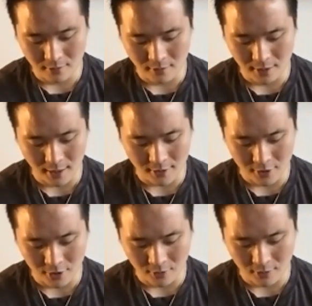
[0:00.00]
Yeah, you
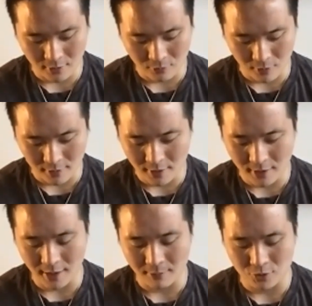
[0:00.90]
know, one
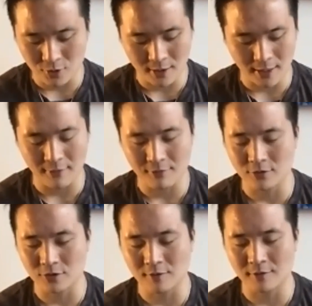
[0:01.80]
thing I'm trying to have
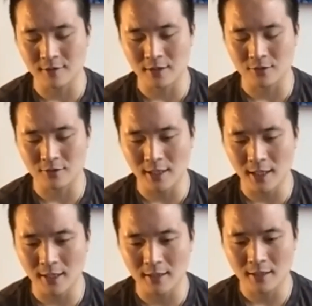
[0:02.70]
conservatives
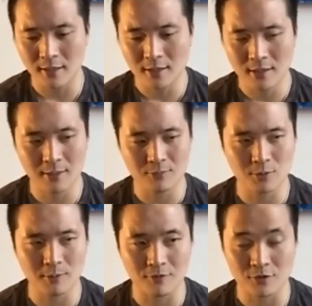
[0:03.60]
understand, and I'm
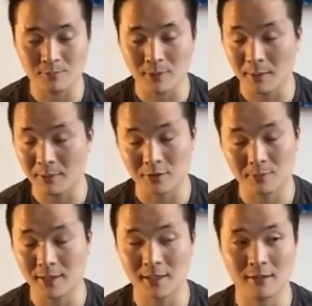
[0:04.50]
doing my first public
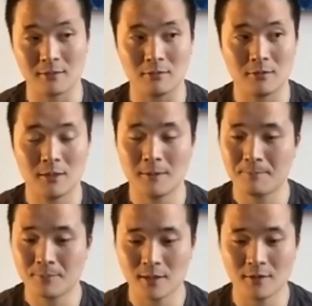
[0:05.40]
speaking
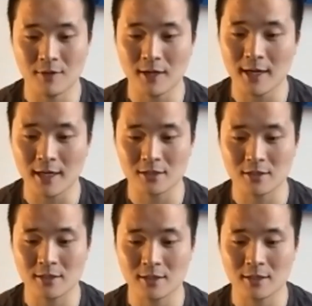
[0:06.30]
event
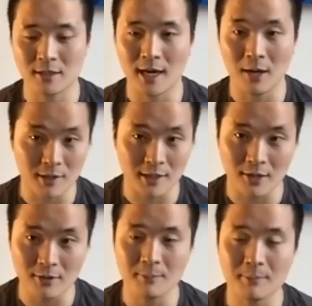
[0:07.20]
actually in Howard
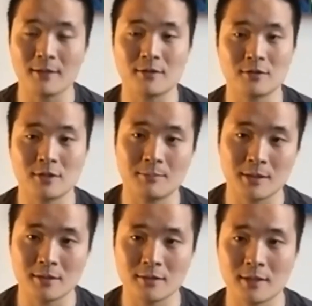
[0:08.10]
County about this
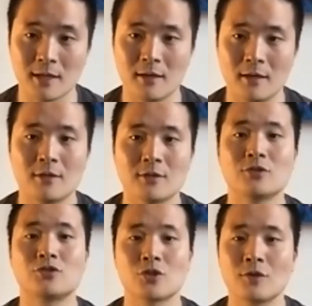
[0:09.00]
subject, is that
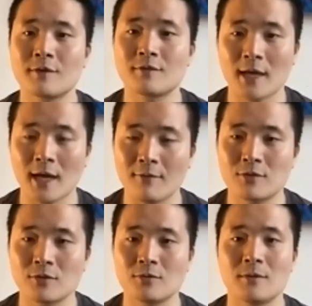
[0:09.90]
conservatives have
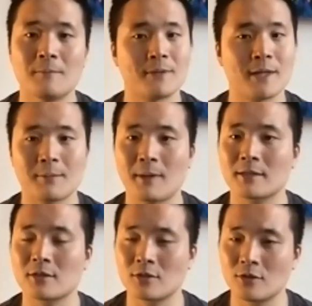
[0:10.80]
to take back
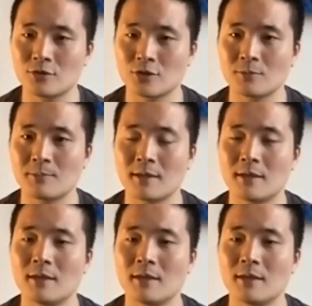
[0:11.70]
the culture, but